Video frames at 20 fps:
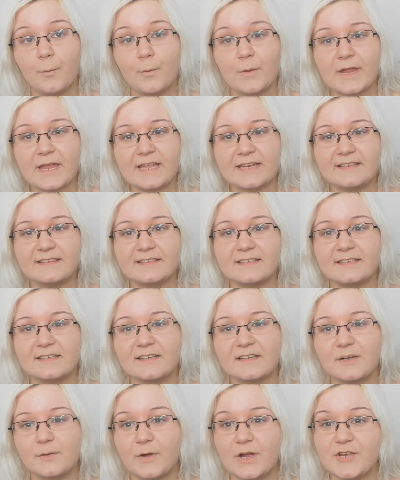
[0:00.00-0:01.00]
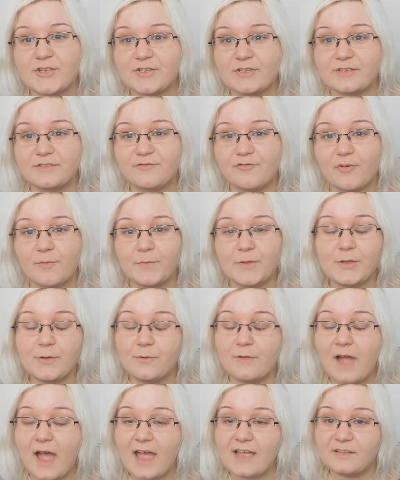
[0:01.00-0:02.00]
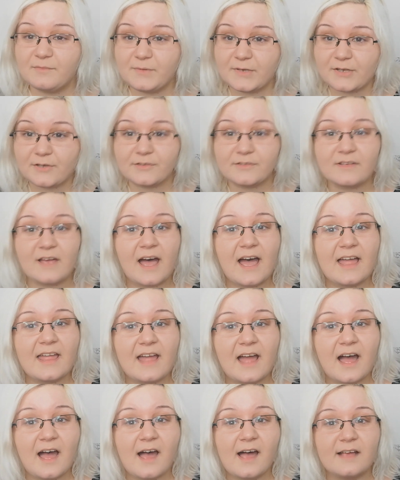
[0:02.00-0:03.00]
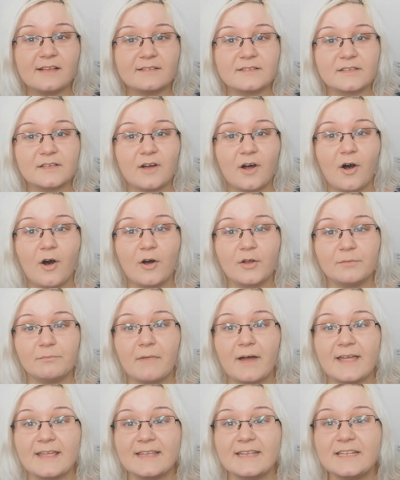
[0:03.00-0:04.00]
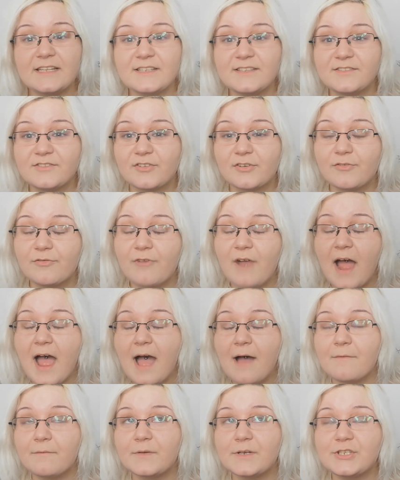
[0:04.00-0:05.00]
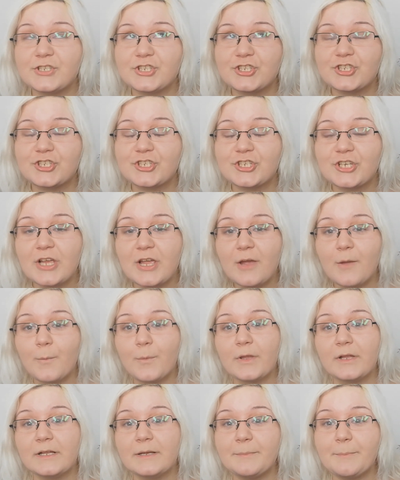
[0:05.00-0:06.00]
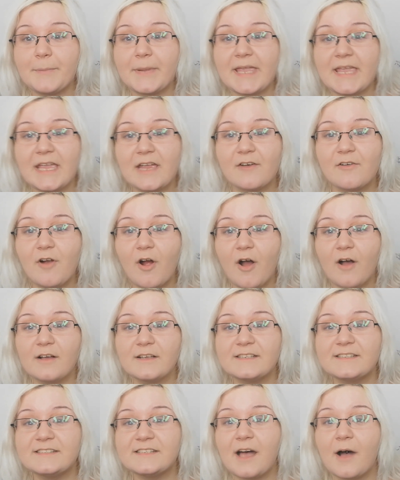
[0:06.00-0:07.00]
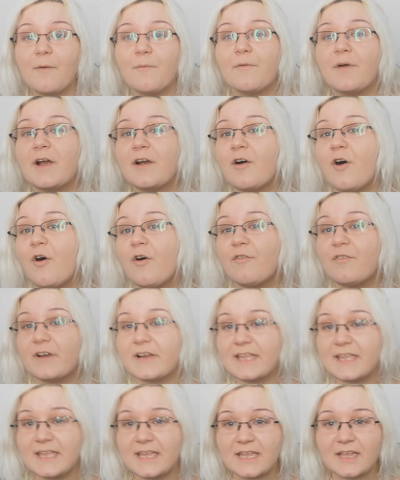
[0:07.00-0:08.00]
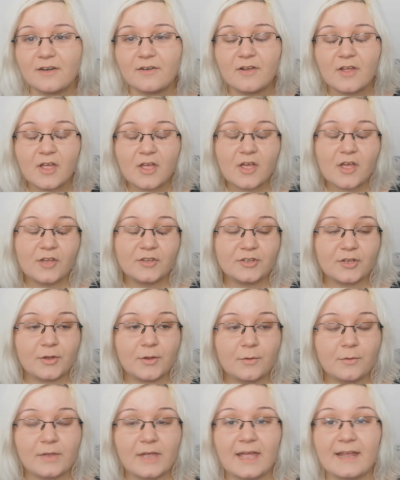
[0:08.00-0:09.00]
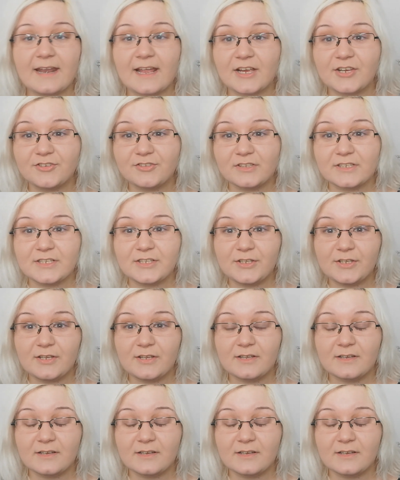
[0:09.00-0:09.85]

with questions from you guys, because I ask on my Instagram, which will appear somewhere over here, so you can actually